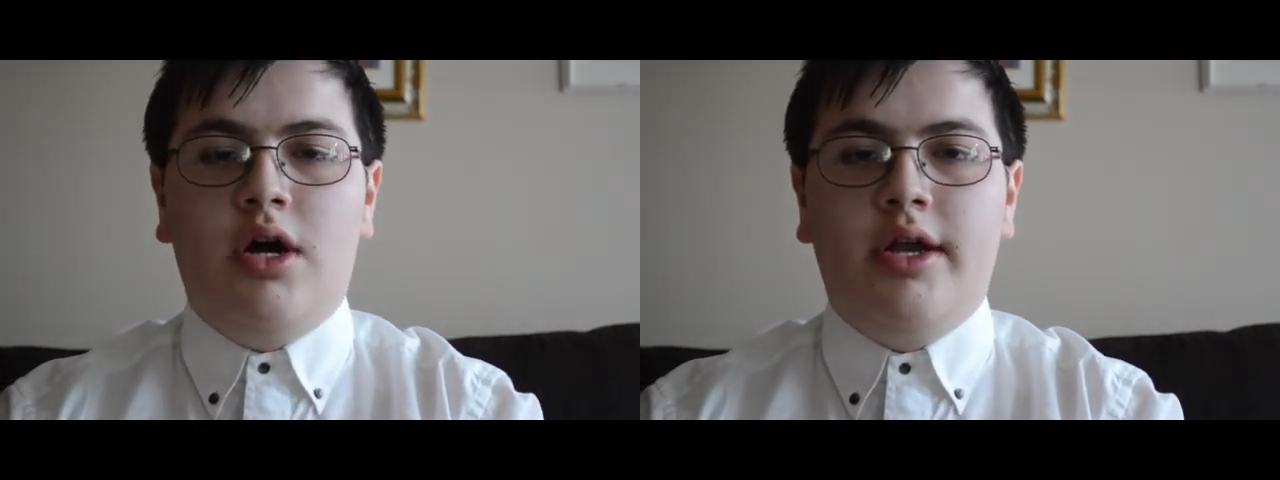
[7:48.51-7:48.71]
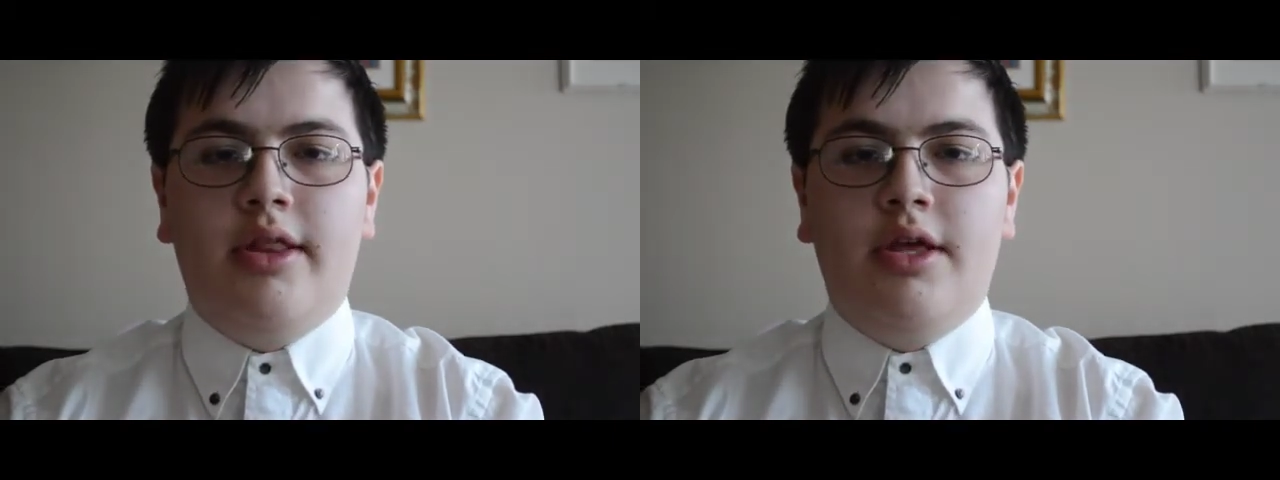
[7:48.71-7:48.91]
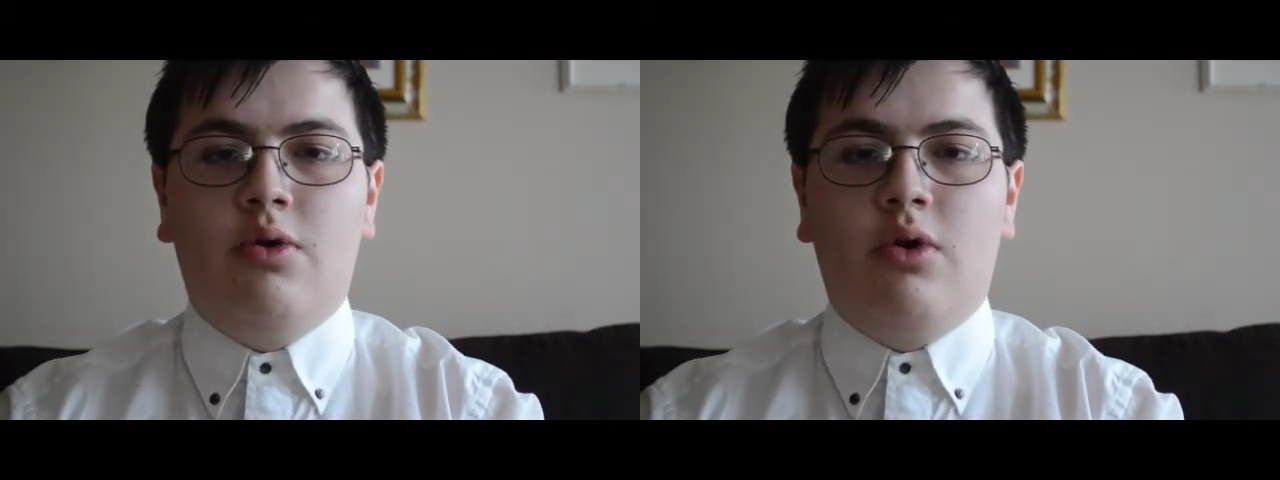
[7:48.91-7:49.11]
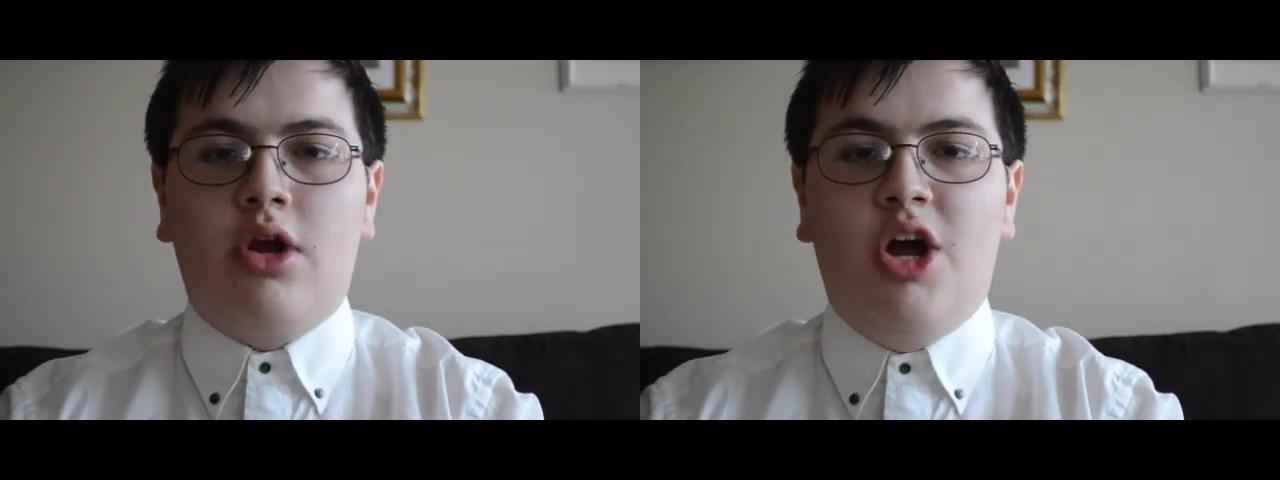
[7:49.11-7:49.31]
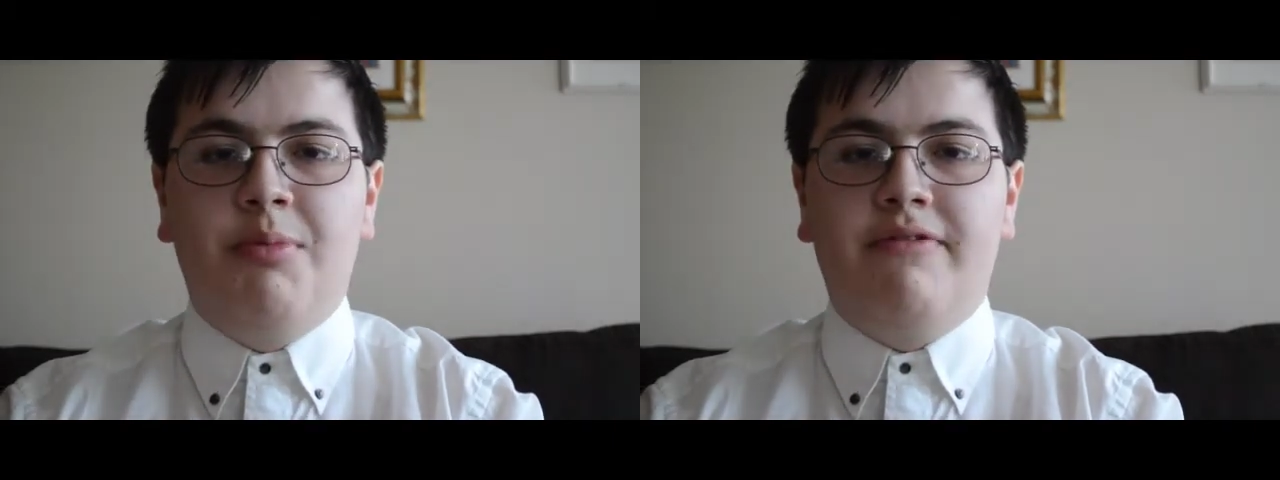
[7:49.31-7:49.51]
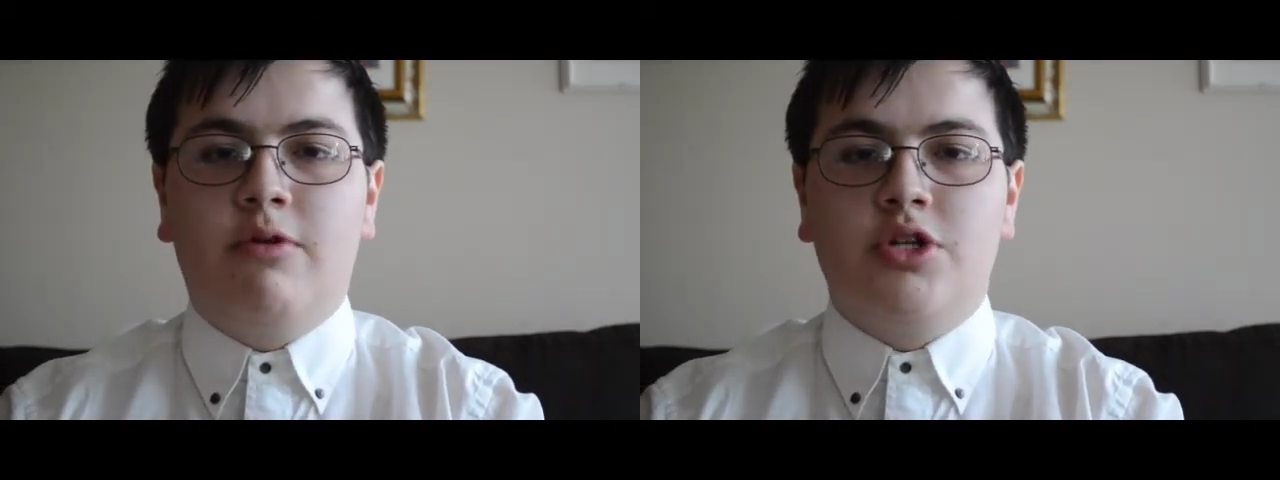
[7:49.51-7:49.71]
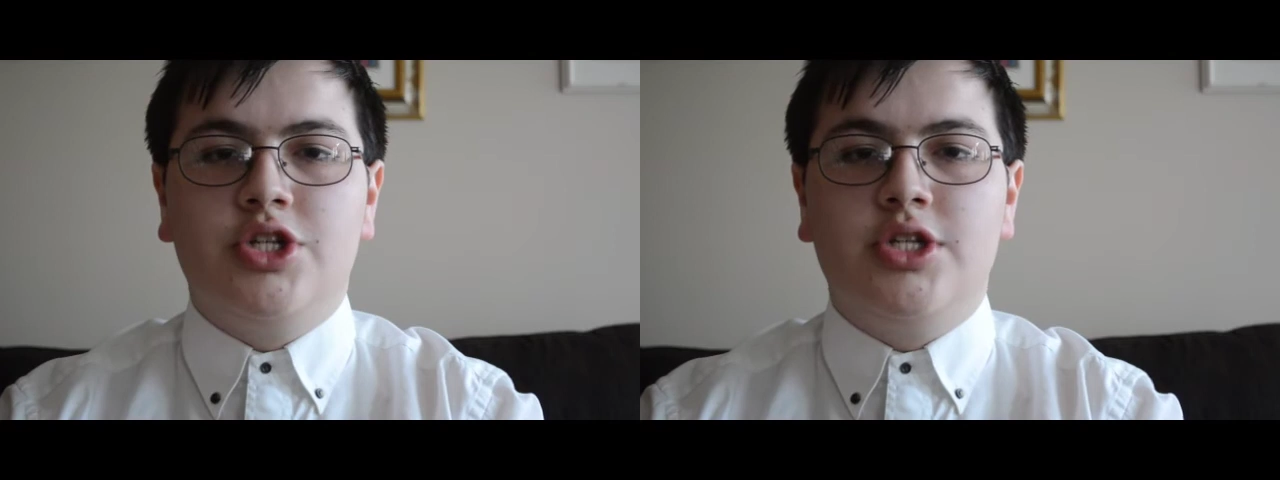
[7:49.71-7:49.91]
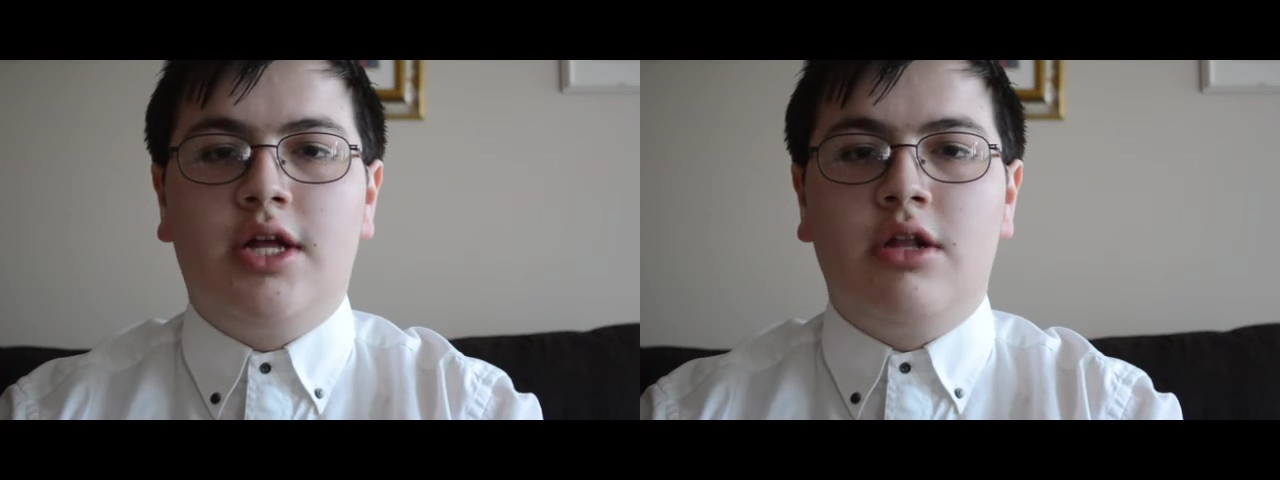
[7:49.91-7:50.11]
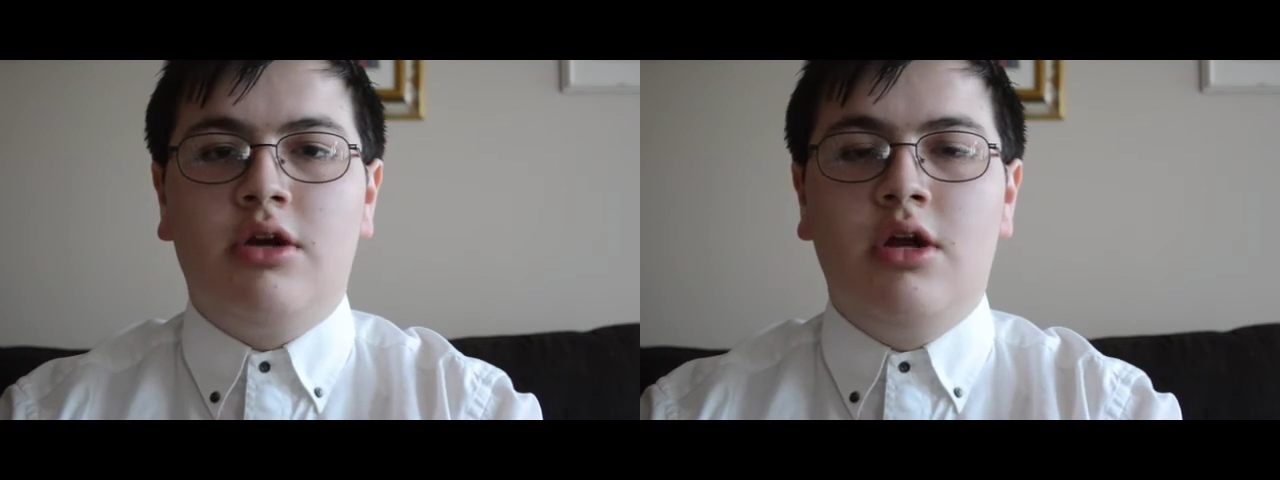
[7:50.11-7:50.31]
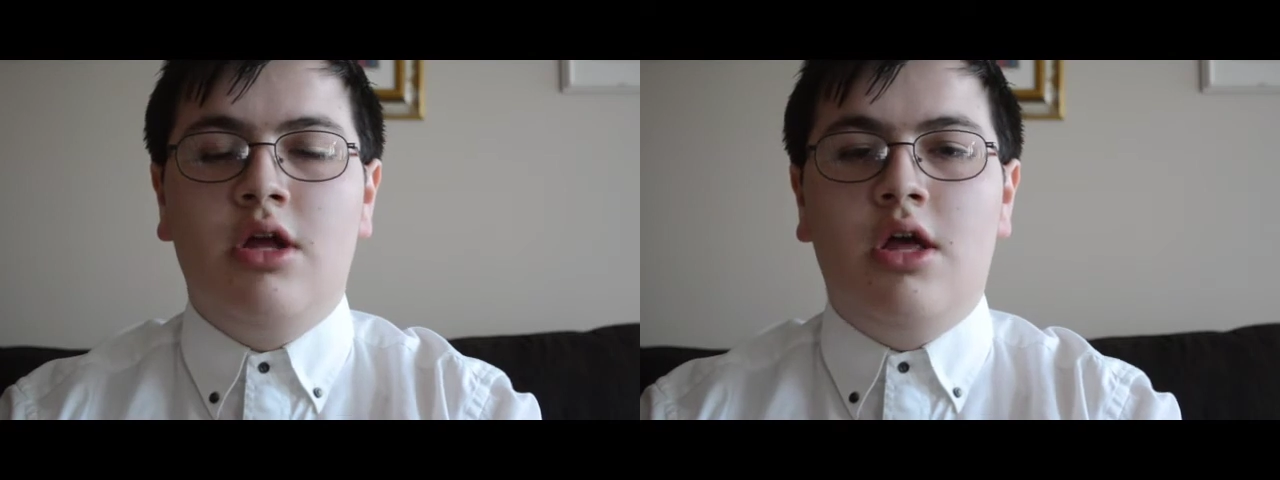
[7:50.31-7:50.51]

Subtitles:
on the origami fortune teller.